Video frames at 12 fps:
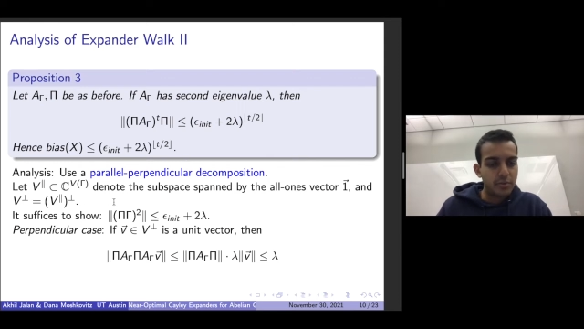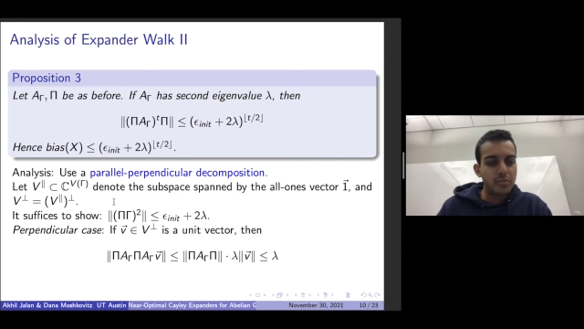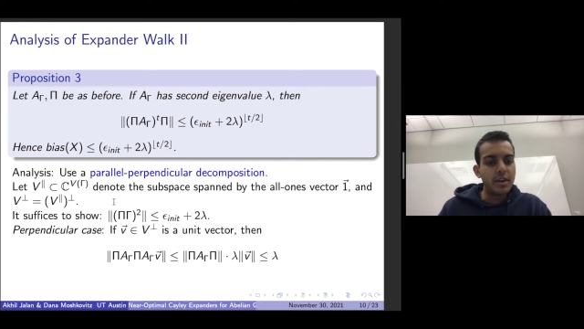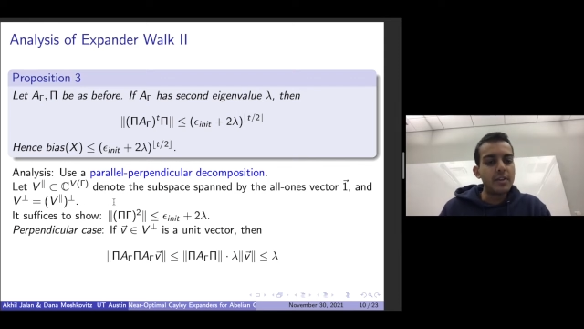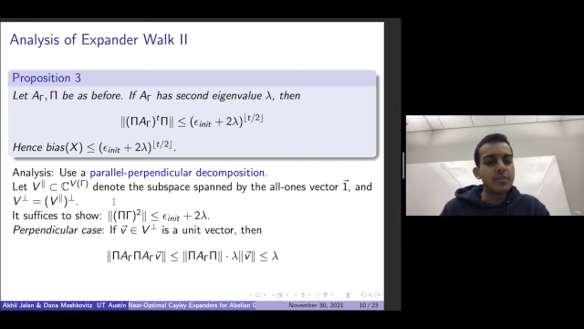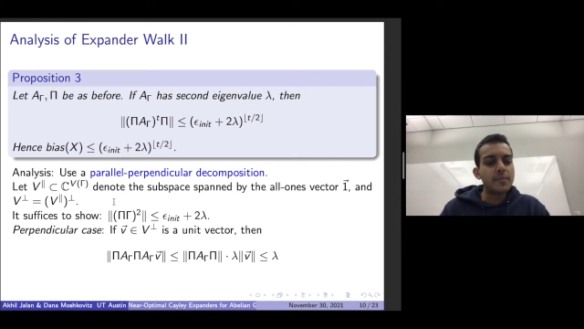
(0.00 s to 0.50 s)

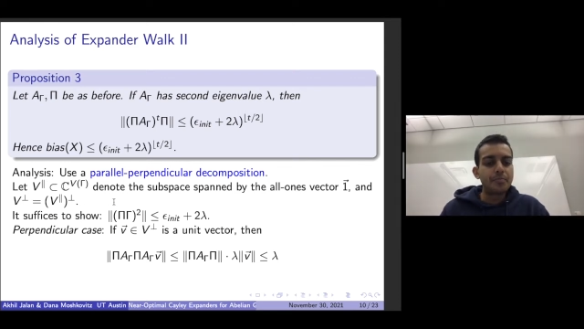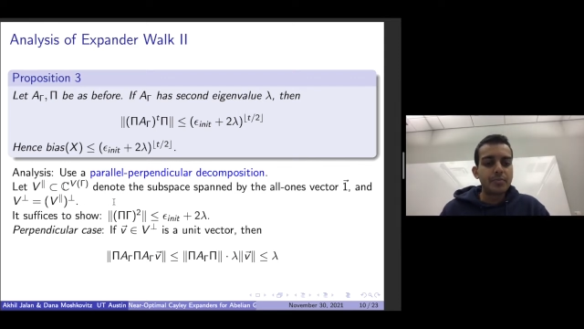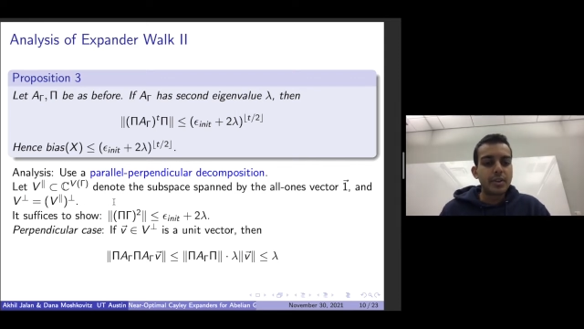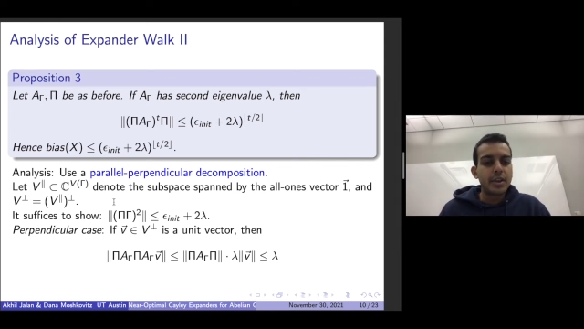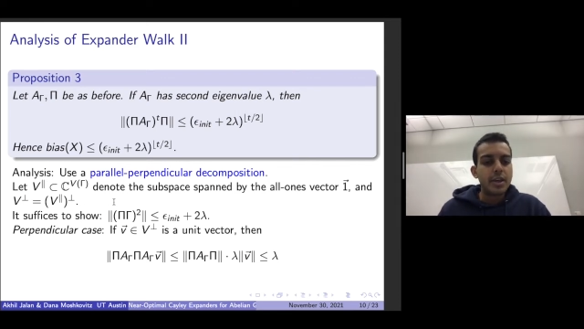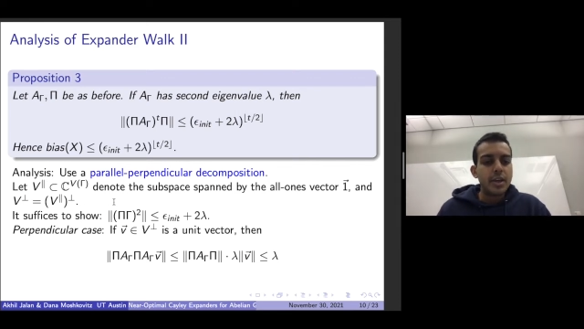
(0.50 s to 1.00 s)
space.
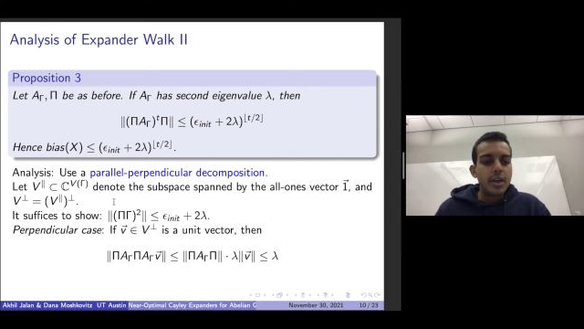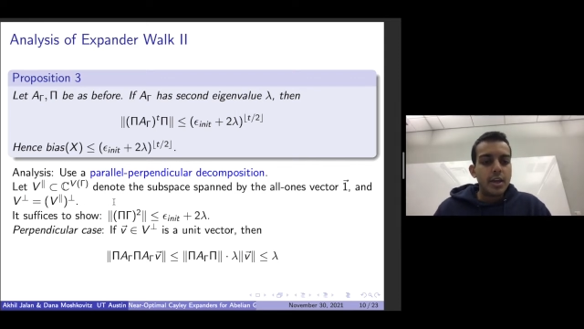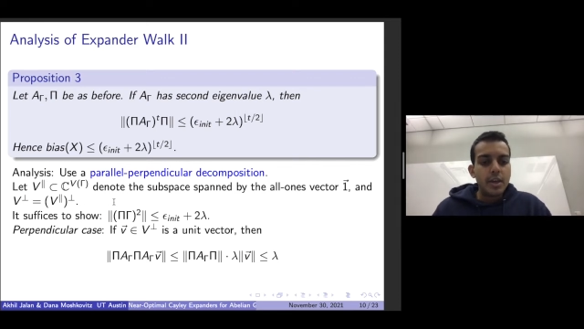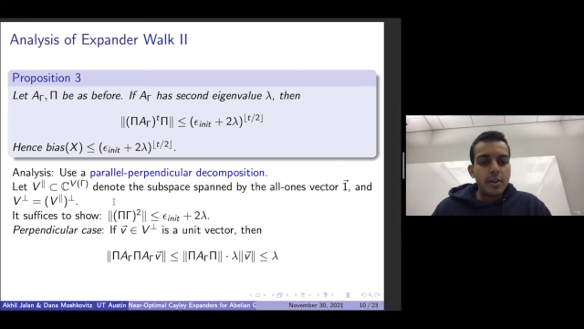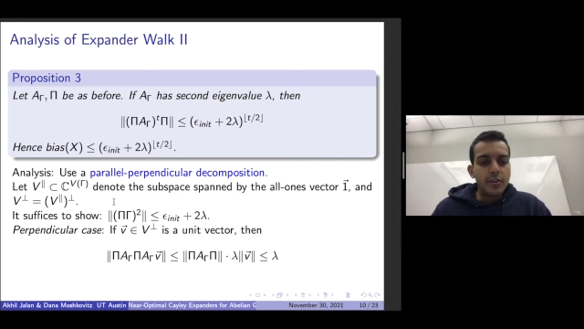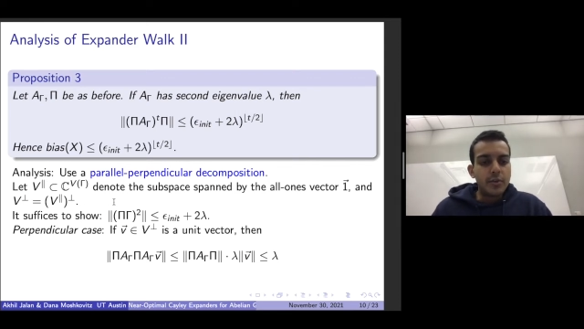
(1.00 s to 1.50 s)

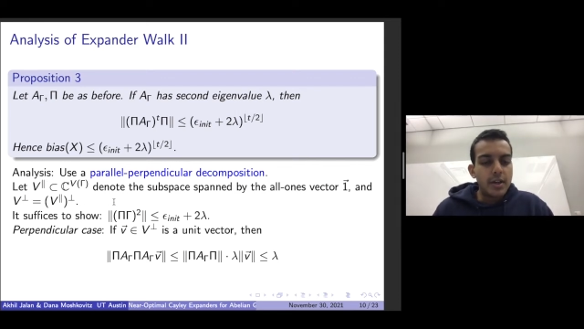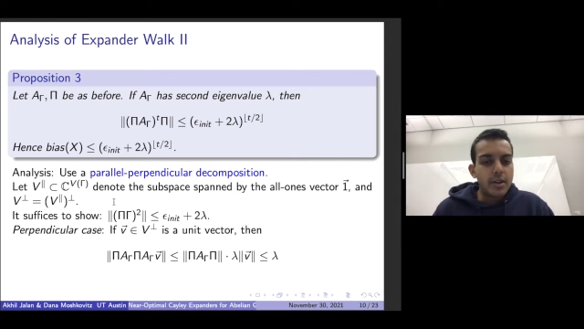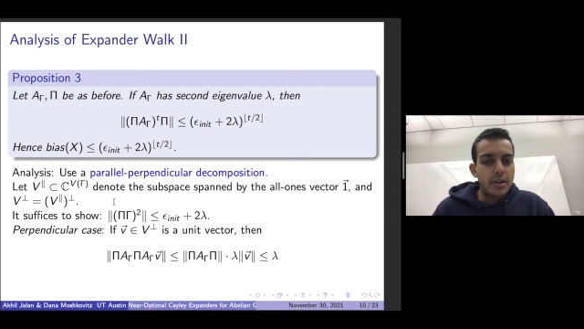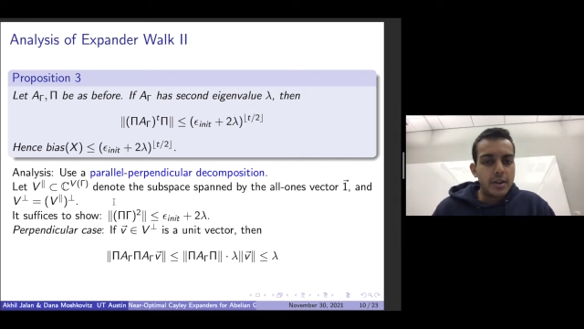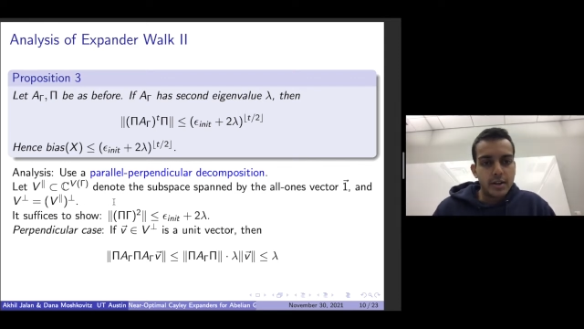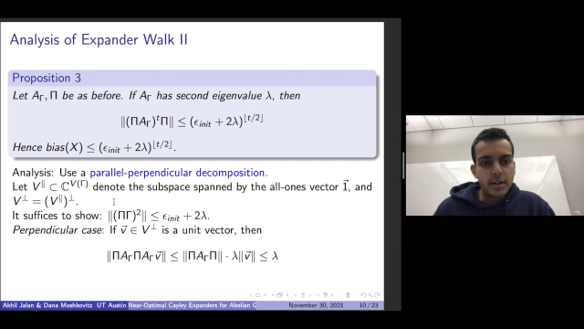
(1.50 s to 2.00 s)
So
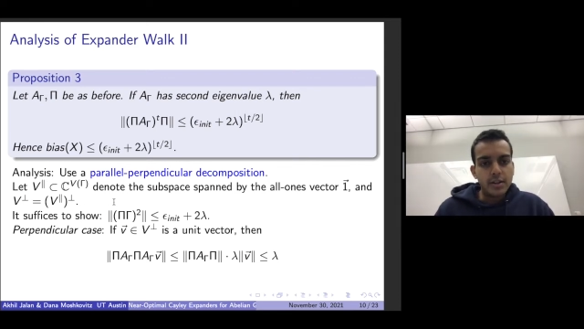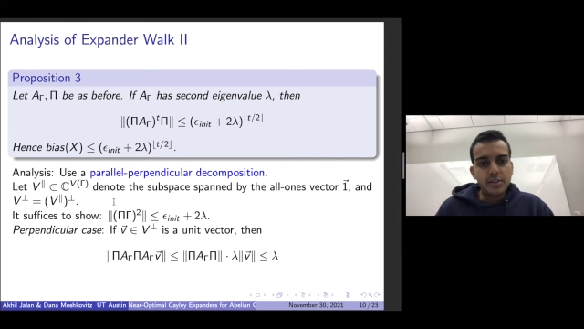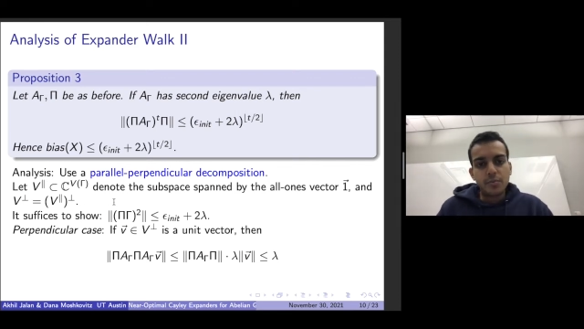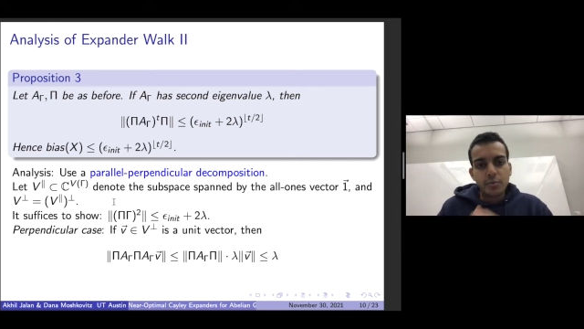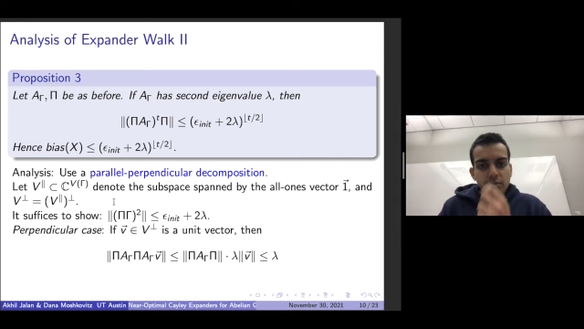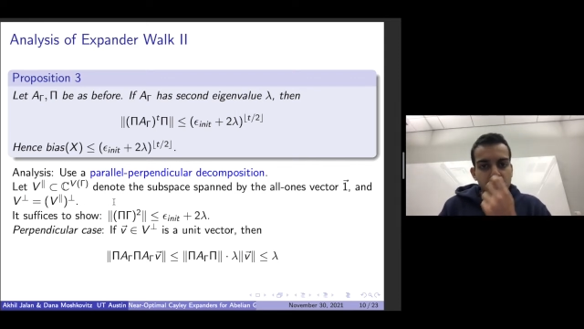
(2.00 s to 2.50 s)
then, to
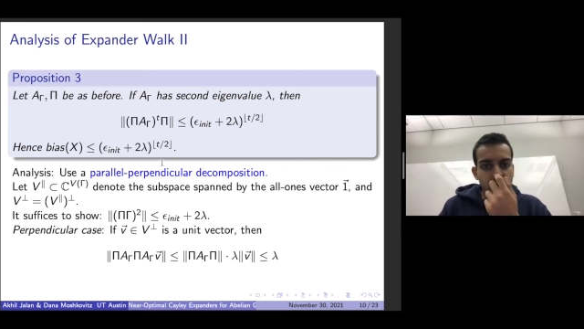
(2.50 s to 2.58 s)
prove this